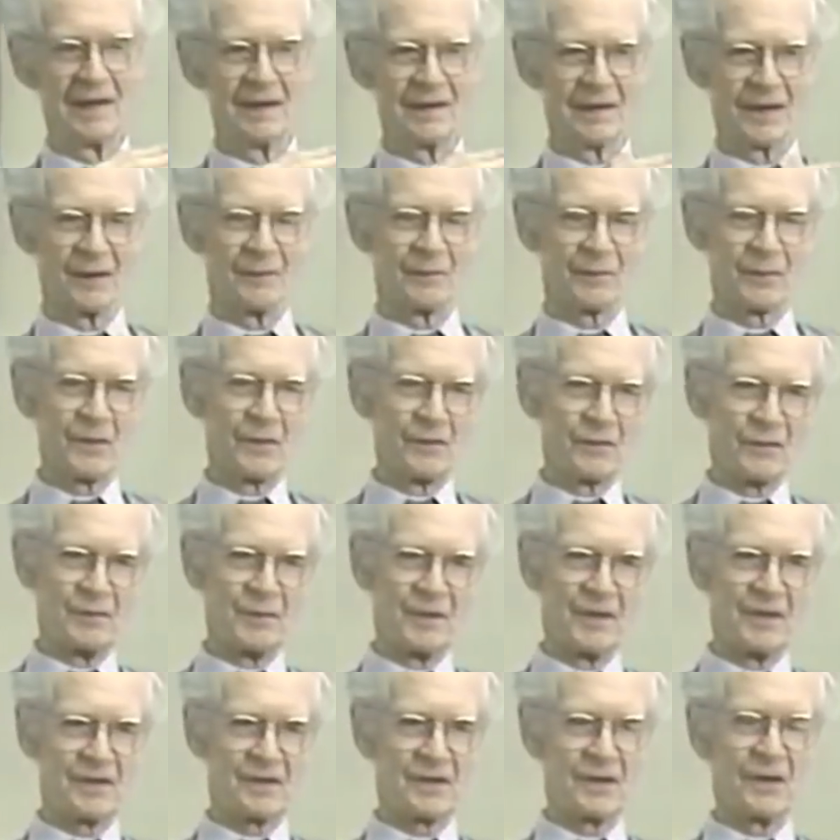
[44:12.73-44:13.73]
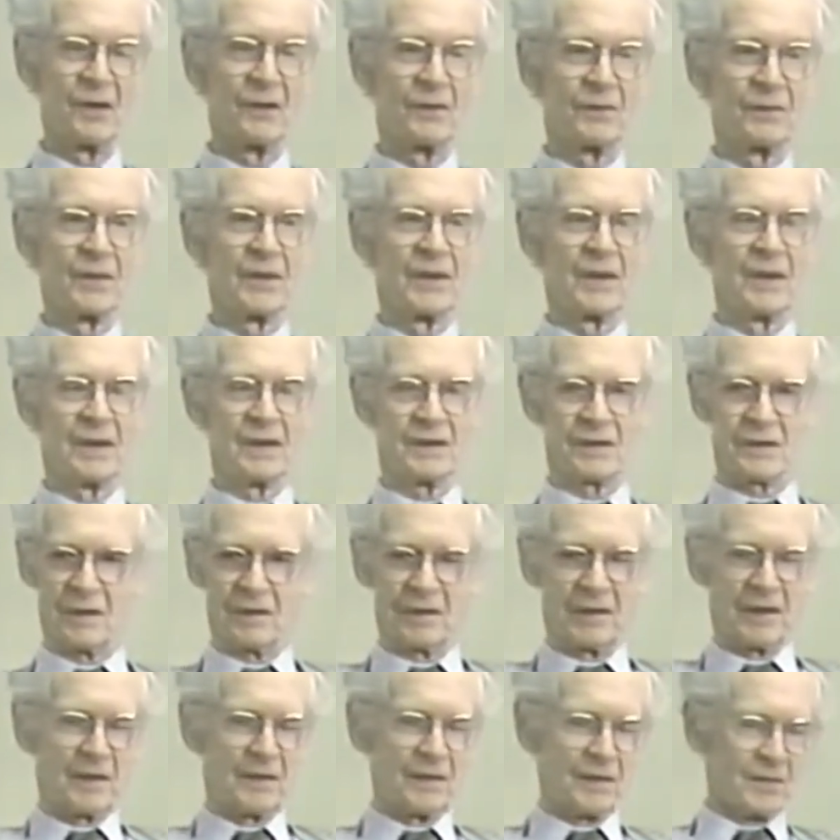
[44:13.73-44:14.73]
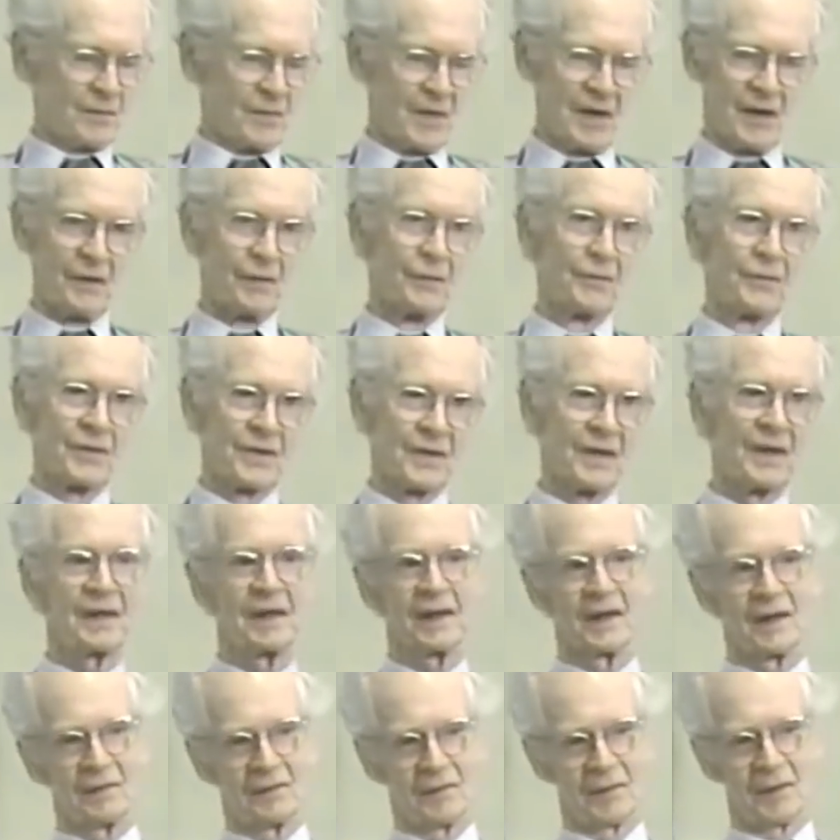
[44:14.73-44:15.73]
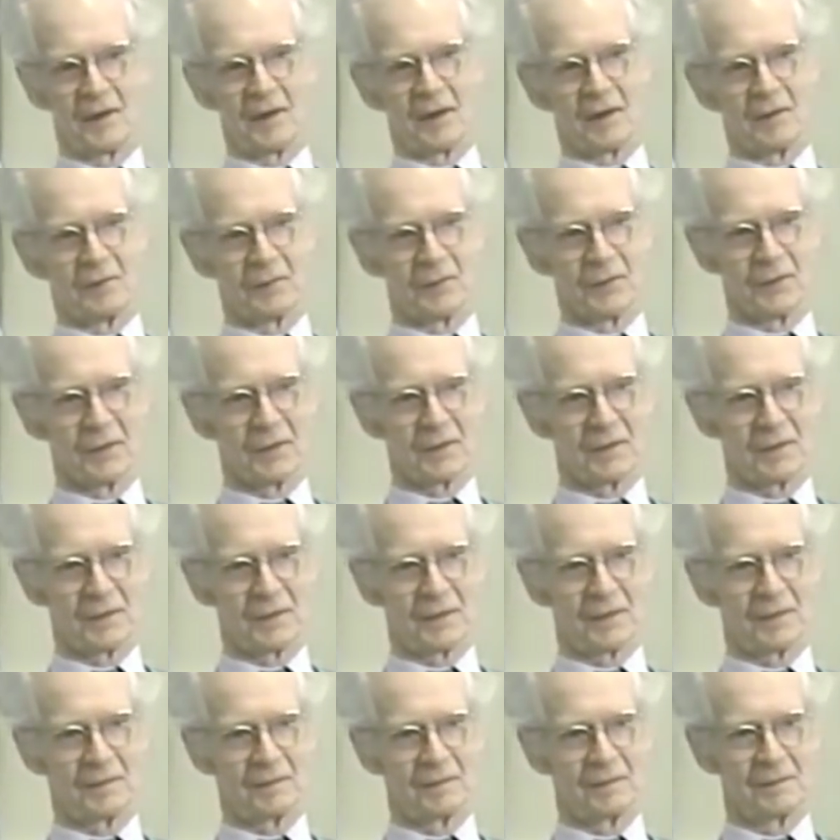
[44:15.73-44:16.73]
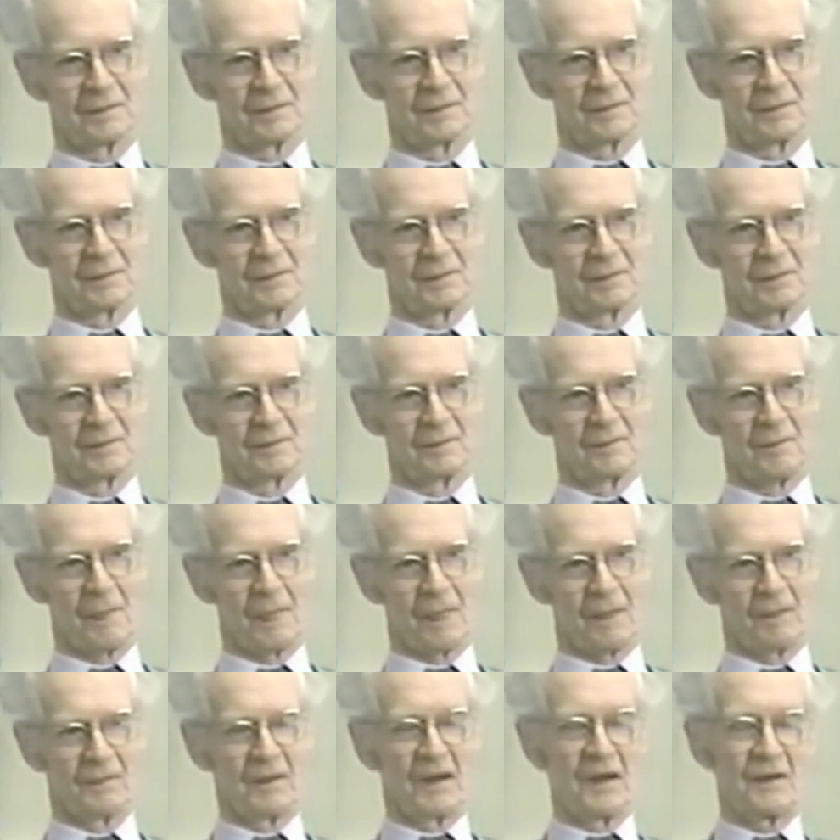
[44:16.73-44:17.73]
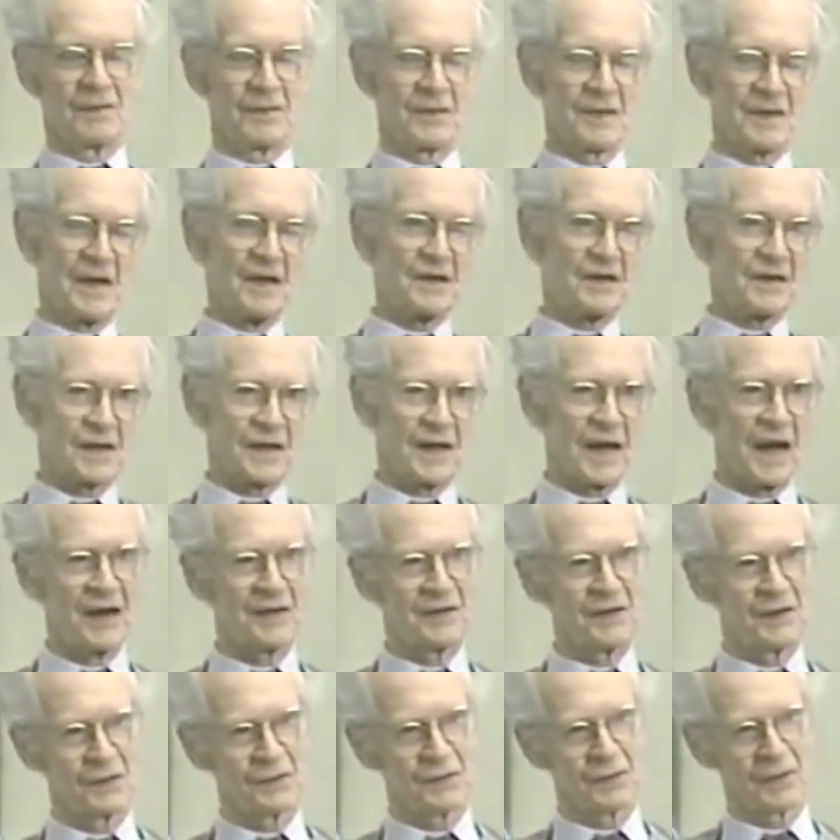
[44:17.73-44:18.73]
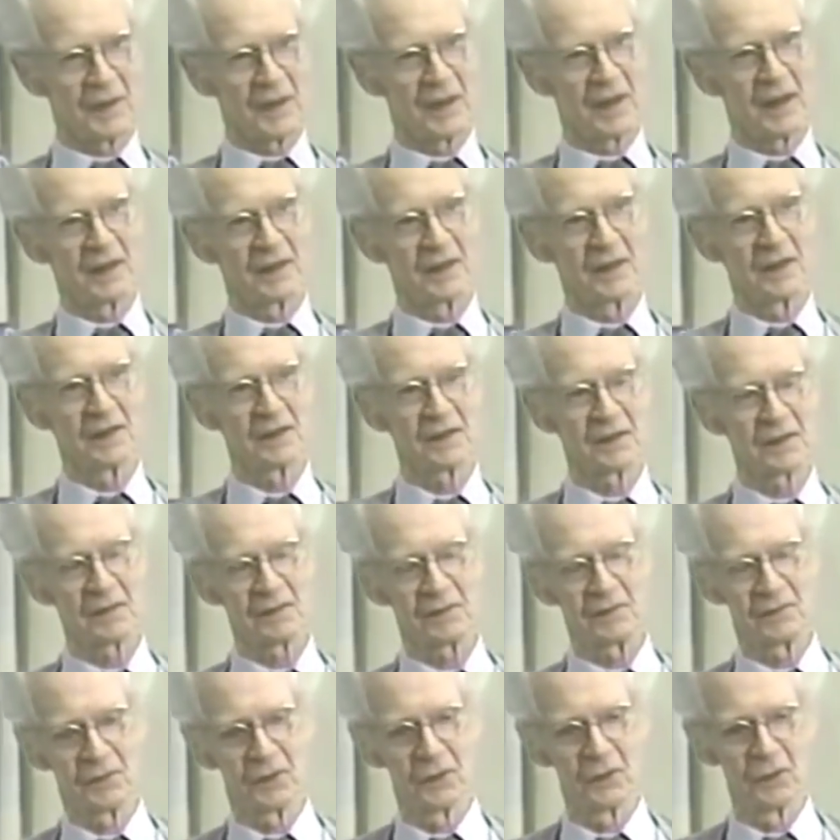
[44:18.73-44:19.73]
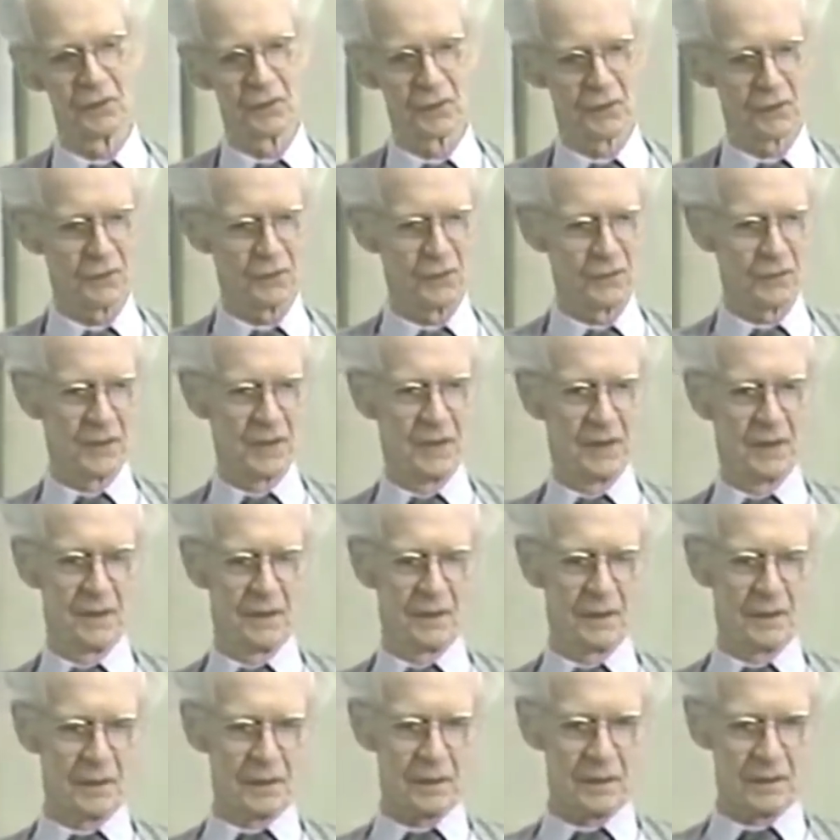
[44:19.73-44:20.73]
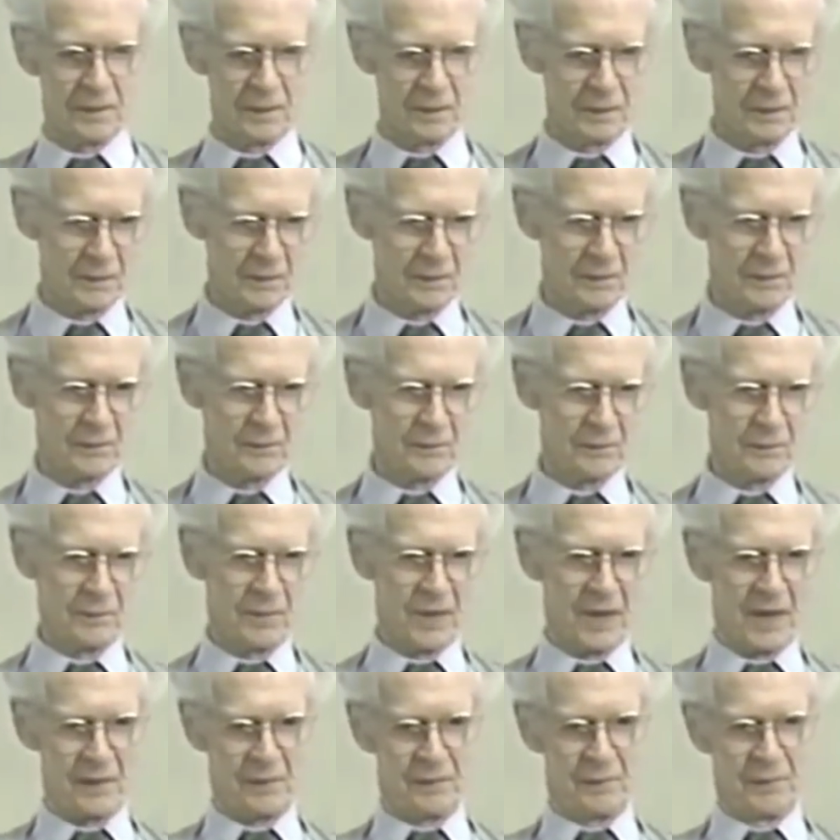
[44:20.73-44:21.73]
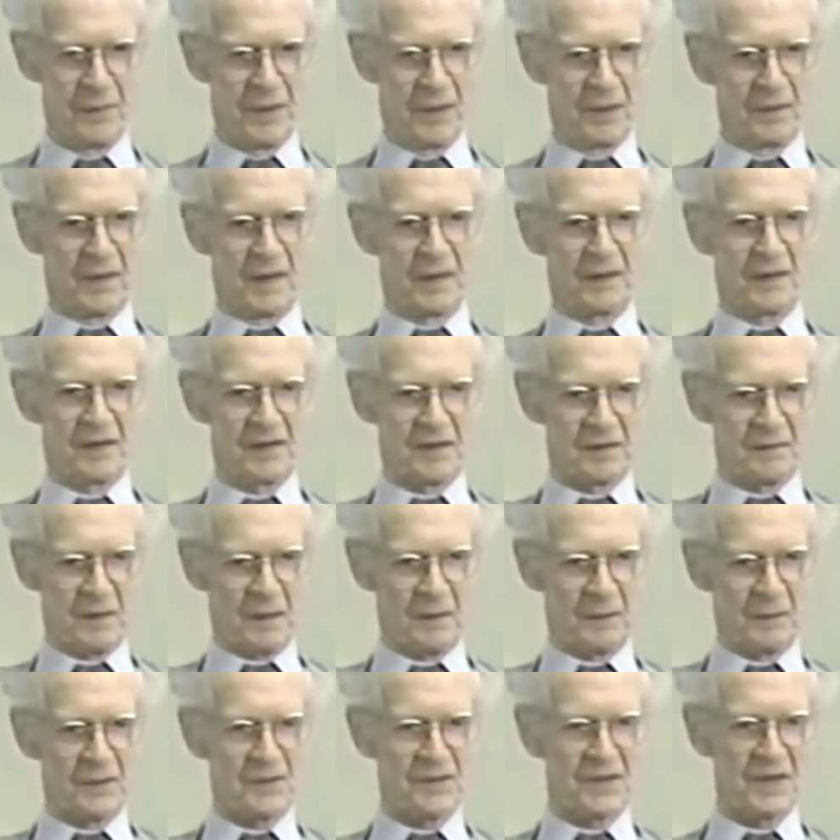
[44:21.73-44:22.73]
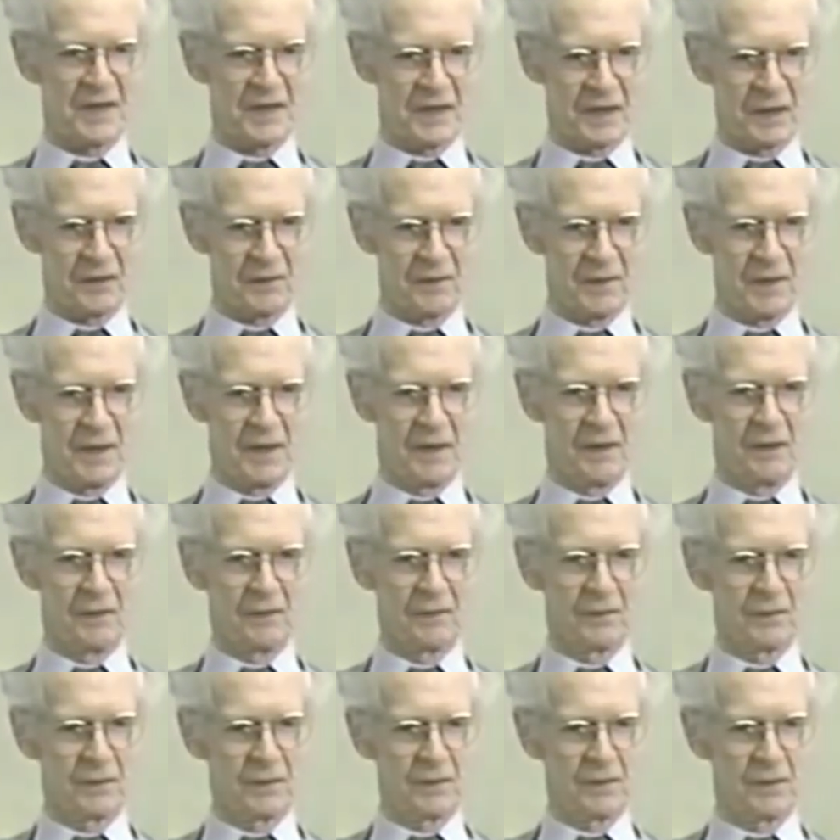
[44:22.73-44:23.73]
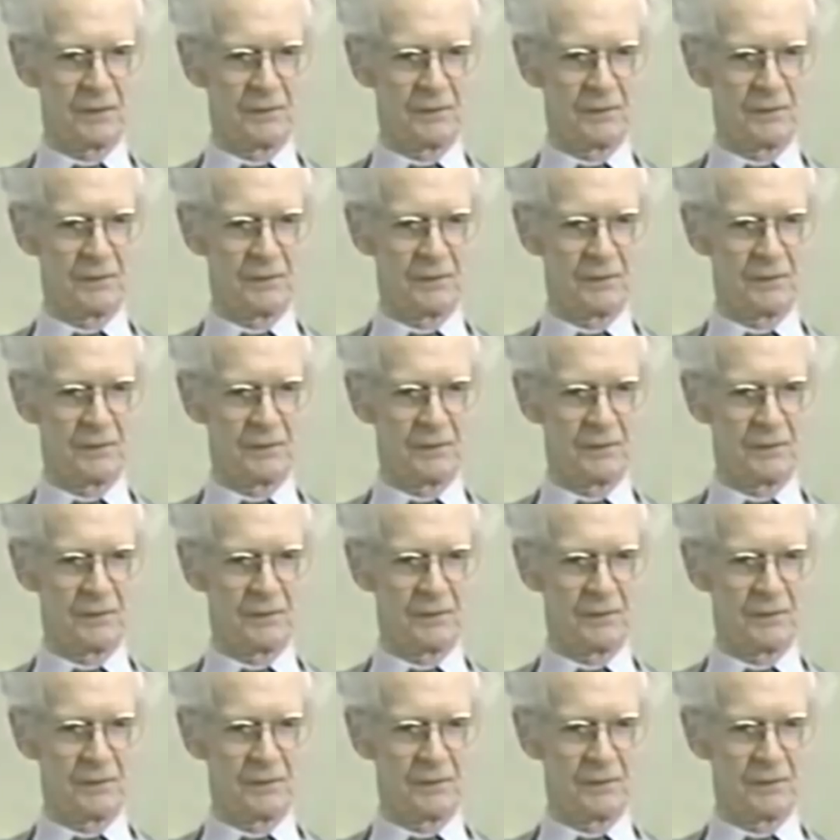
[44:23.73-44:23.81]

that proved to be so, certainly in my own thinking, very important. that was, that's gadgetry. It is due to uh, my building things. If I were sitting around